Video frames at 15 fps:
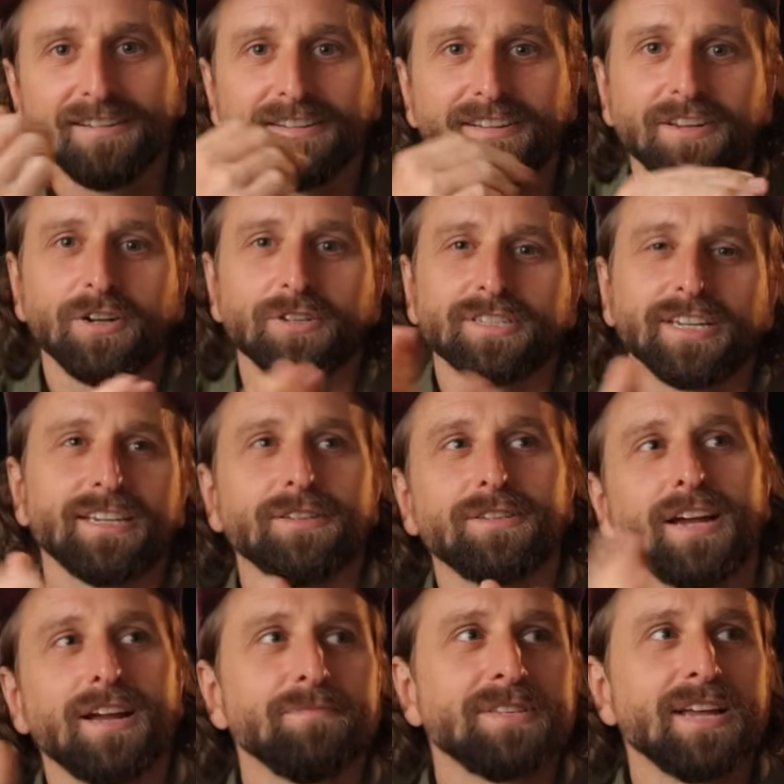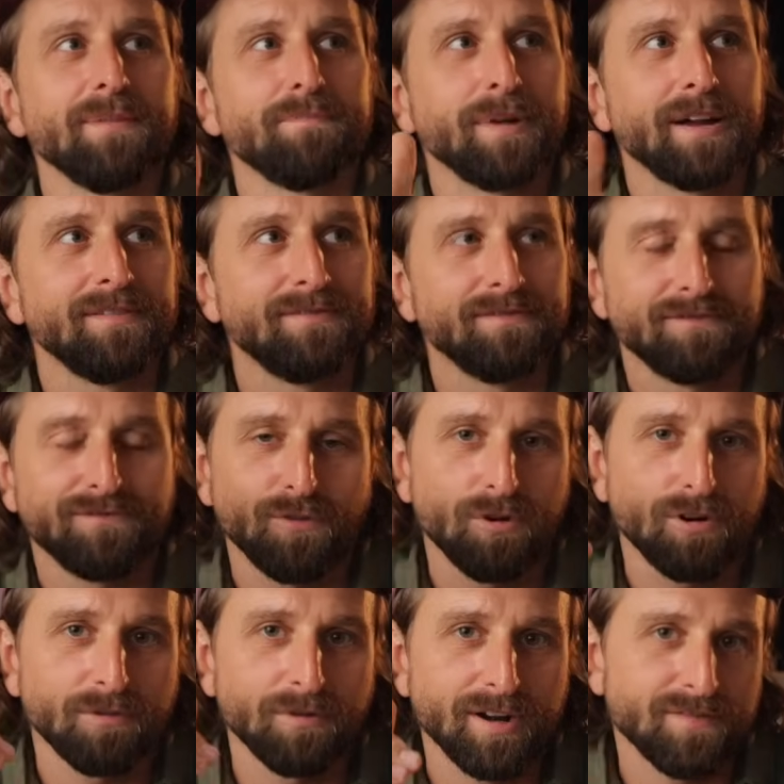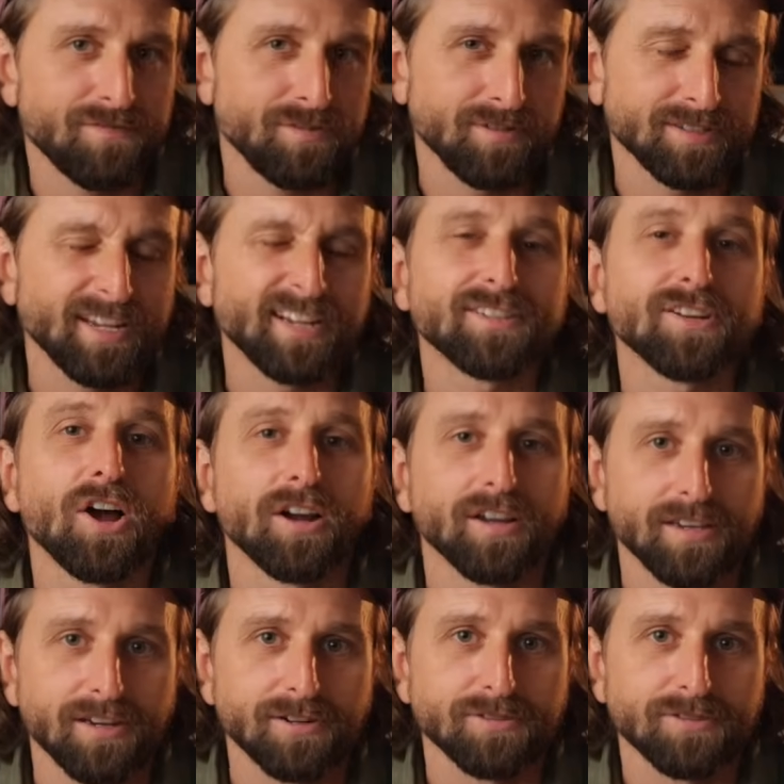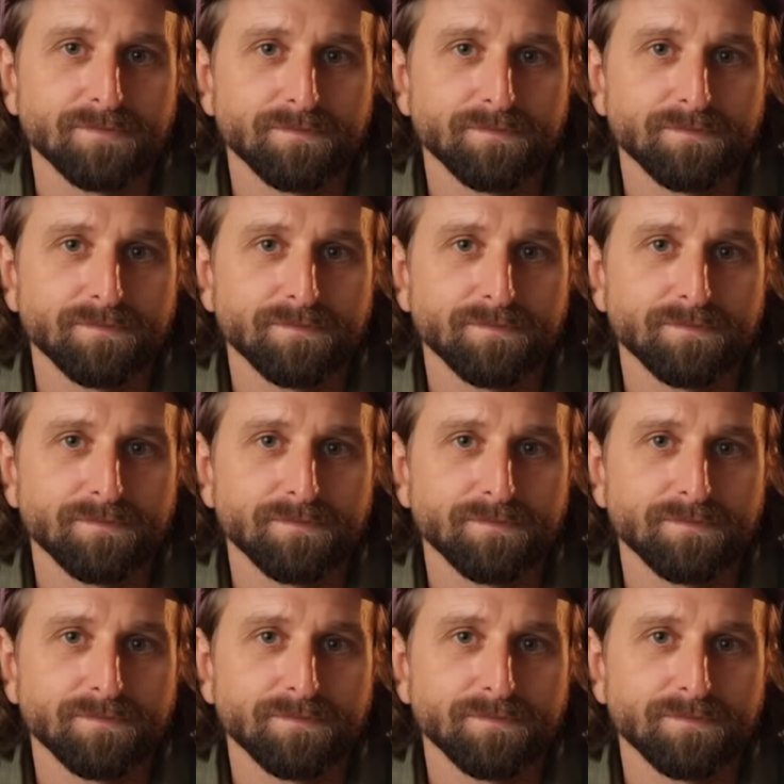It's like you times that by 4 or whatever. It's like dog years.